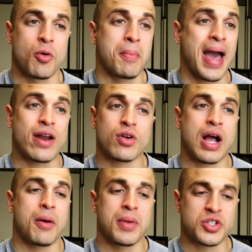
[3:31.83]
no matter
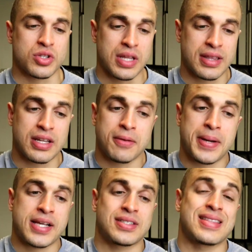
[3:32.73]
how much lengthening
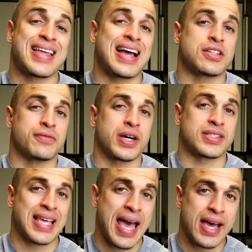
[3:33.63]
capacity that
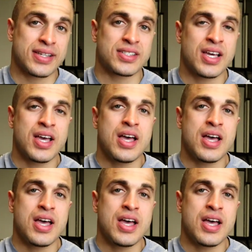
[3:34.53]
device has.